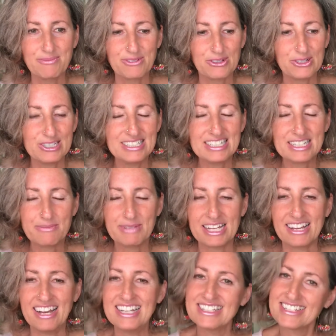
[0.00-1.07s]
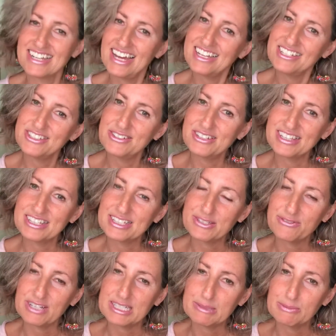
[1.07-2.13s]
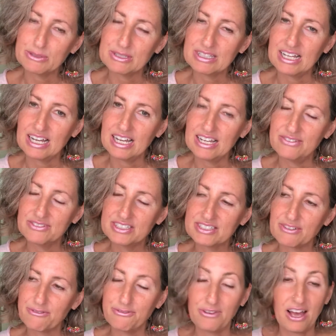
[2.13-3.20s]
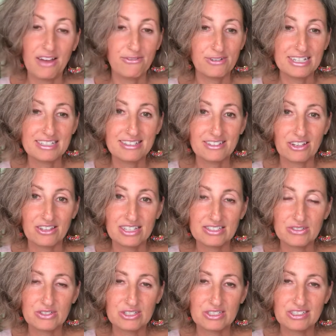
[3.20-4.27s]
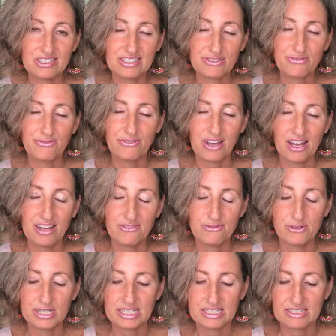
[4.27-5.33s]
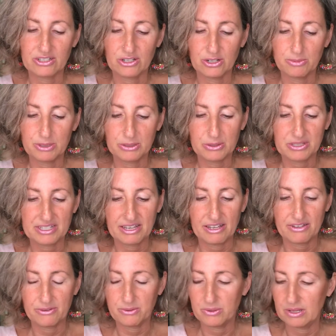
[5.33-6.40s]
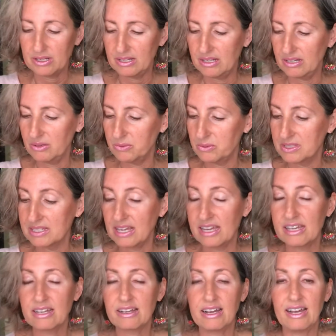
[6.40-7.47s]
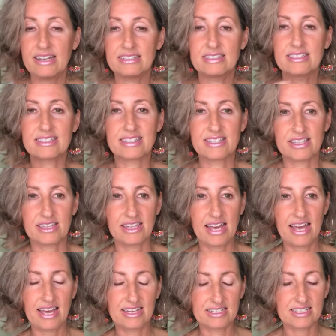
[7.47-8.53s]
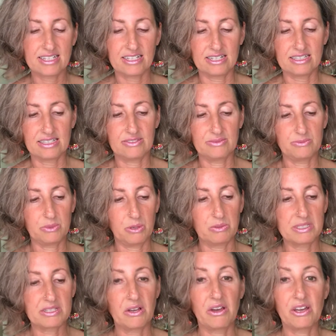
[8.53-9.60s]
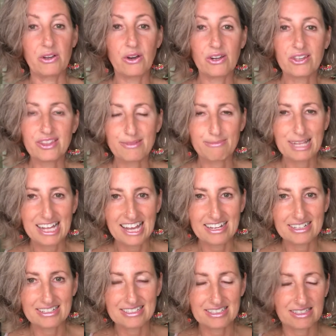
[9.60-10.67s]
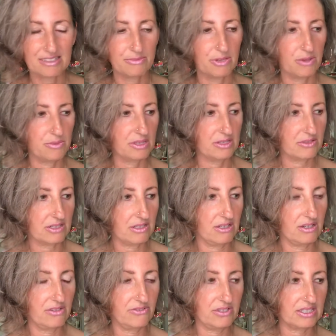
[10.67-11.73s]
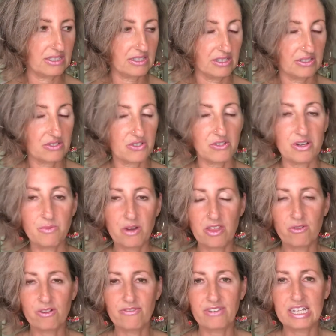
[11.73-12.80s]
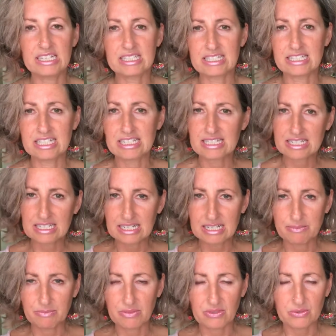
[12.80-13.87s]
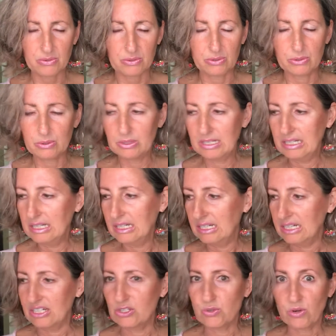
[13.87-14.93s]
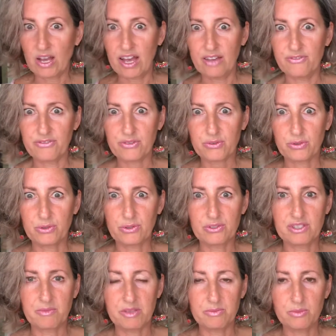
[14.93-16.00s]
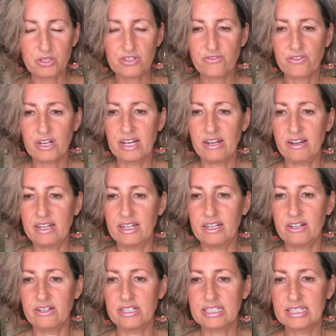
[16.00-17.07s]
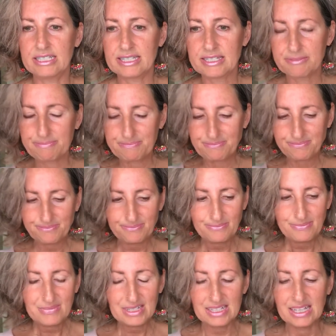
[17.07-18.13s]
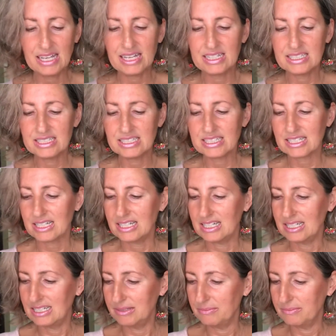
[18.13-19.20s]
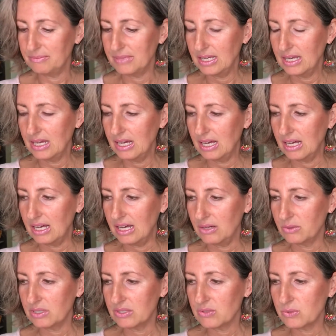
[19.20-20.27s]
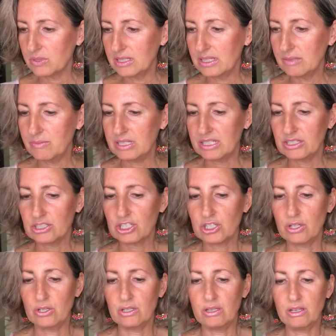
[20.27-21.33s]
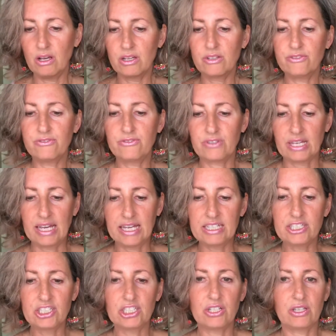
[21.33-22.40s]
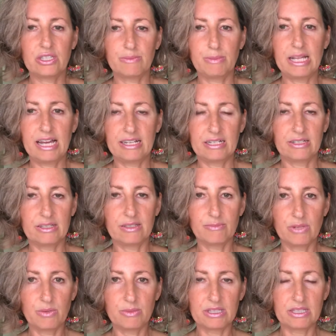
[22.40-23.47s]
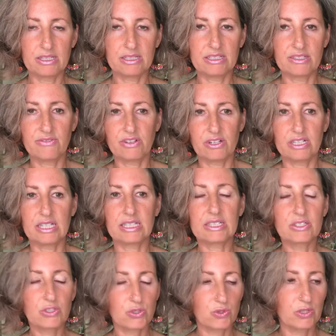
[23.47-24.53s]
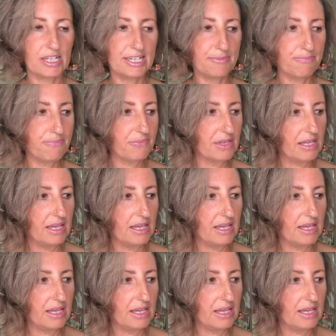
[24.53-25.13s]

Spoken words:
Goodness me, I started doing these Facebook Lives 5 weeks ago. That's all, just 5 weeks ago, because I was getting guidance that what was going on the planet at the moment, there was a lot of extreme weather events. I just come through a drive through some of the bushfire areas, and I was really being shown a lot of energy on the planet at the moment that is very extreme,